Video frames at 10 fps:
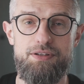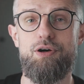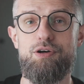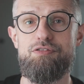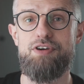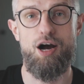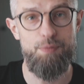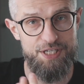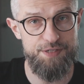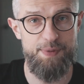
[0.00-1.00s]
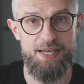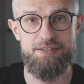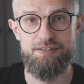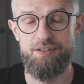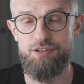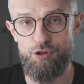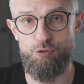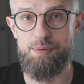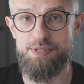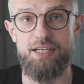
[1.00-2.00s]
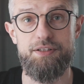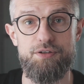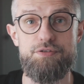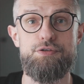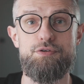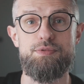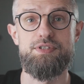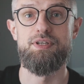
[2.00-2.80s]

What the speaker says: of how much space your website consumes